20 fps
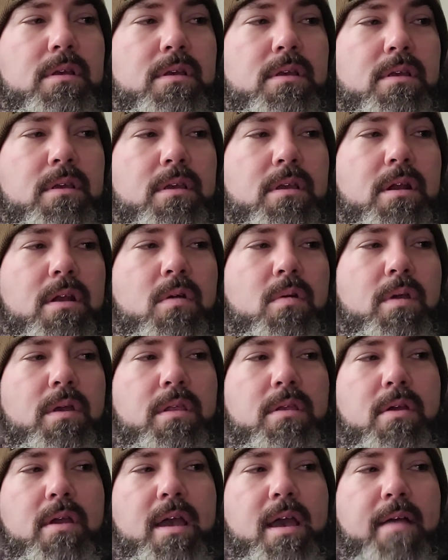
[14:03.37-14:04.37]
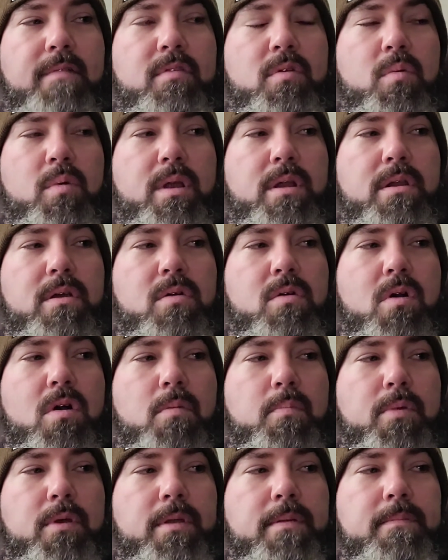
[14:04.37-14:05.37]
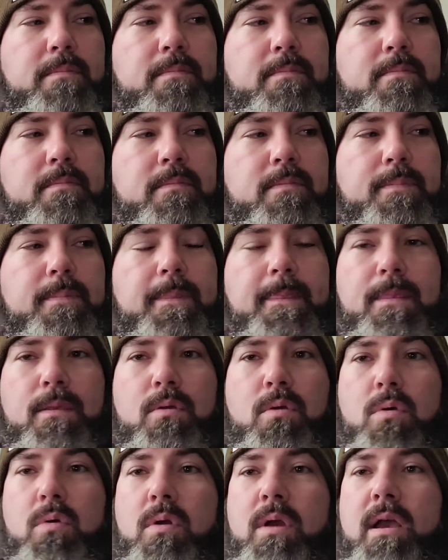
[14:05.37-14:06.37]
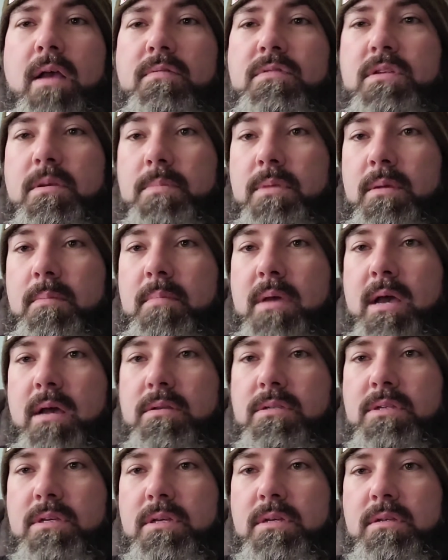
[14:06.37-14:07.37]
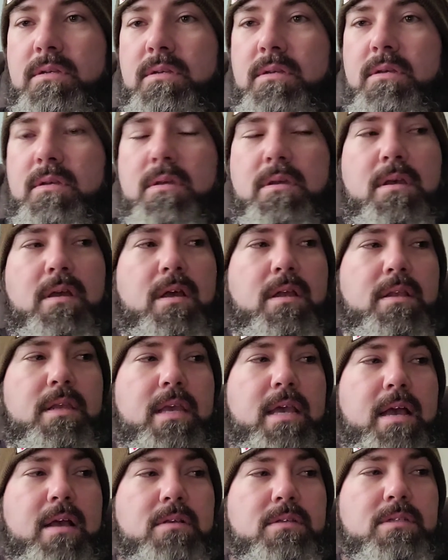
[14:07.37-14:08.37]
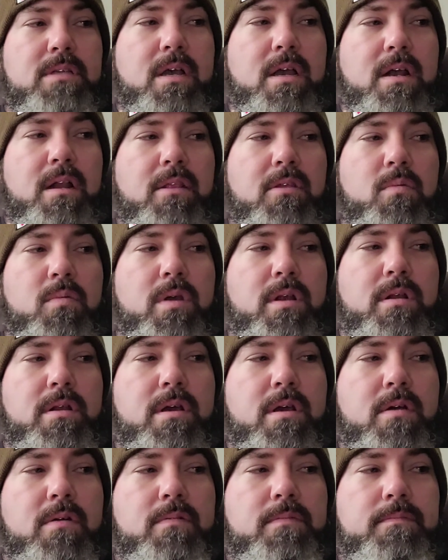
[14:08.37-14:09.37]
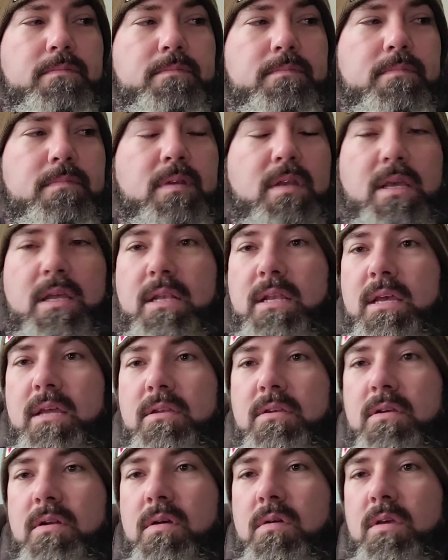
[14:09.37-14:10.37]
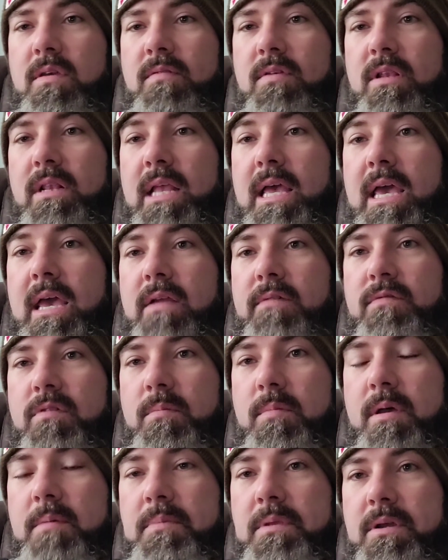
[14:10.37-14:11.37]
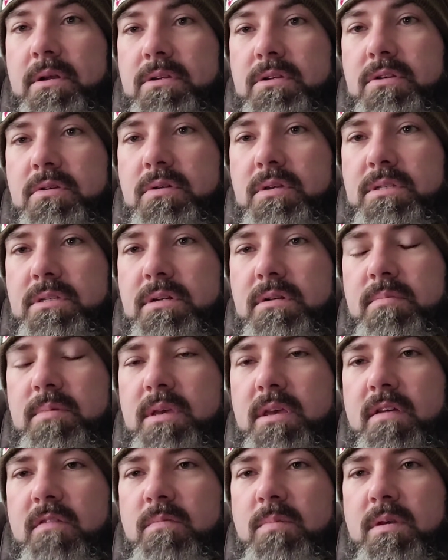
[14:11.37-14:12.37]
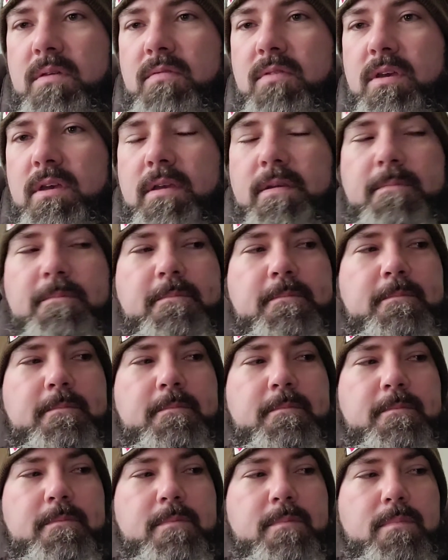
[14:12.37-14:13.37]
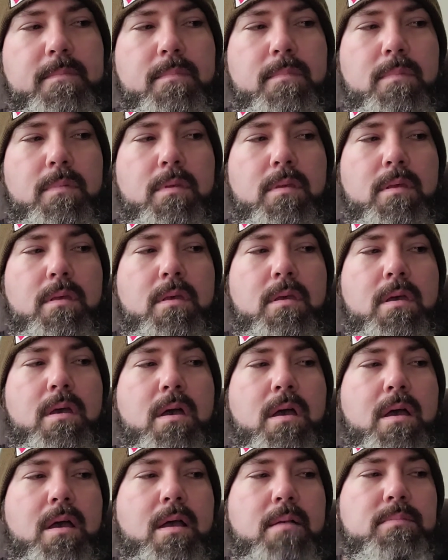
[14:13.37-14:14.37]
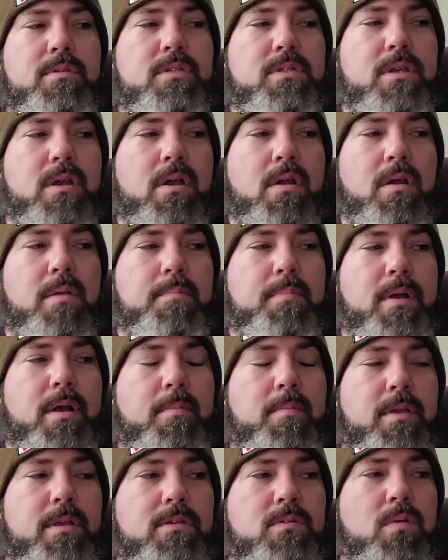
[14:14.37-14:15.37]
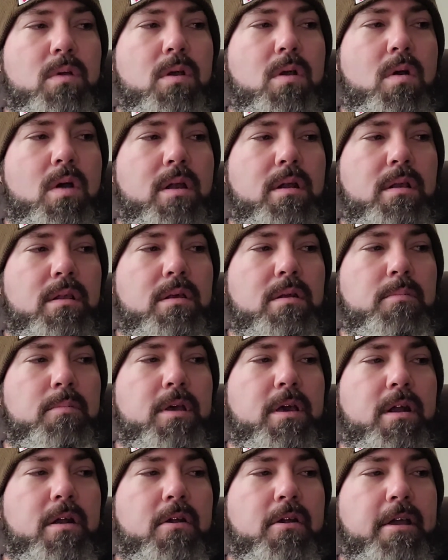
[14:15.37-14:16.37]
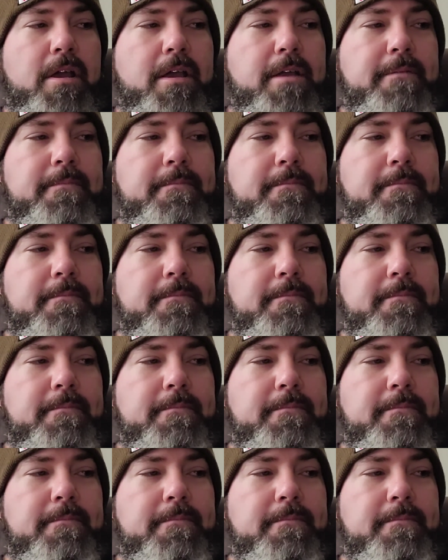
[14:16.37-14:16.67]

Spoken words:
Either have the window open or have something mounted on the outside of the window, and then, even land from up there too, because it'll be FPV. I'm sorry, puppies. We'll go out in a little bit, all right?